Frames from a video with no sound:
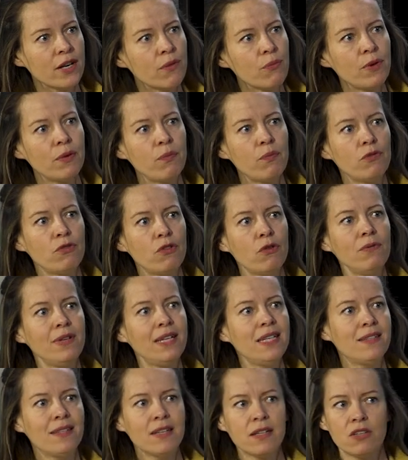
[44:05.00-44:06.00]
and we don't
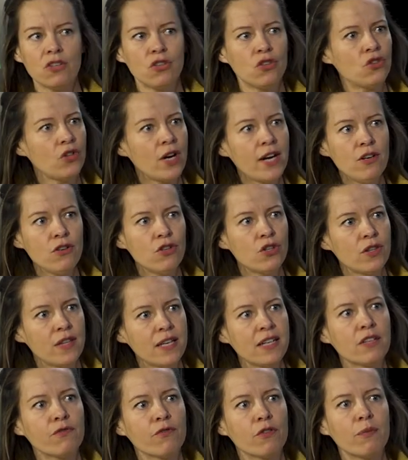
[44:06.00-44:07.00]
need to exchange
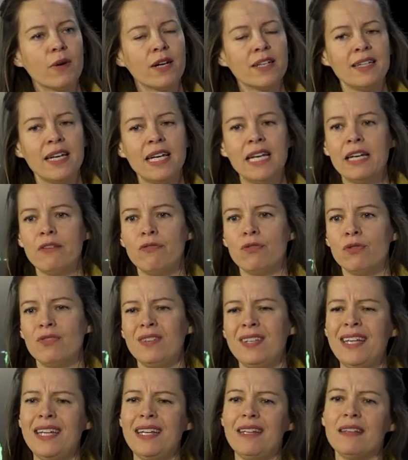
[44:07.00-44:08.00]
things from our daily
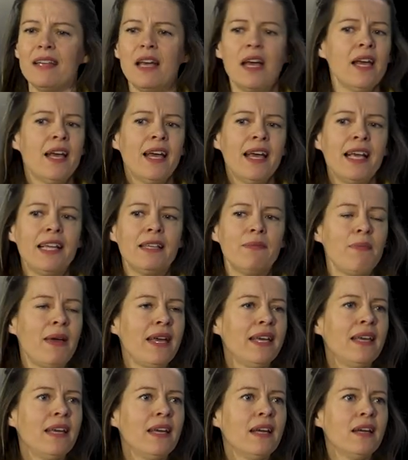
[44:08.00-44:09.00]
routine is
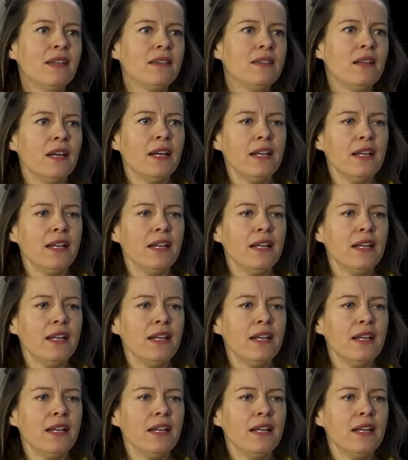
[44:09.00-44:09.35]
making a,